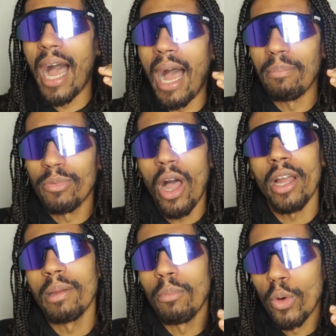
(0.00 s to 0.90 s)
I'm
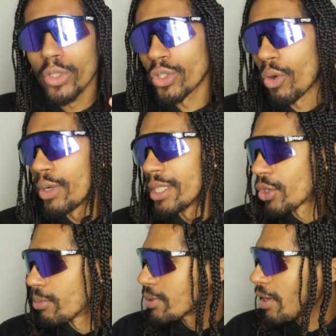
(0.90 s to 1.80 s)
talking more so in
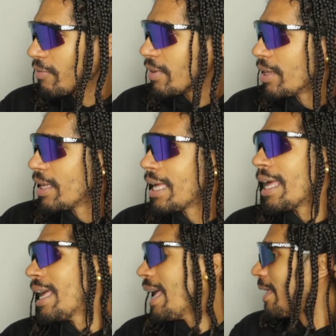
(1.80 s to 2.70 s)
terms of
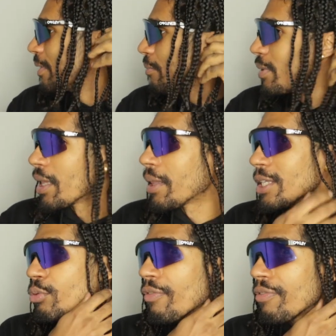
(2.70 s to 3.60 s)
when the
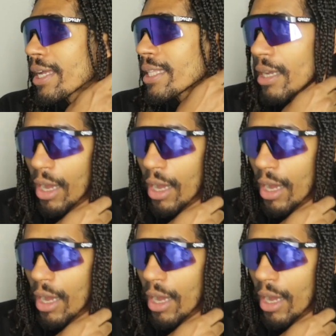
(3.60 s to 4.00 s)
light's reflecting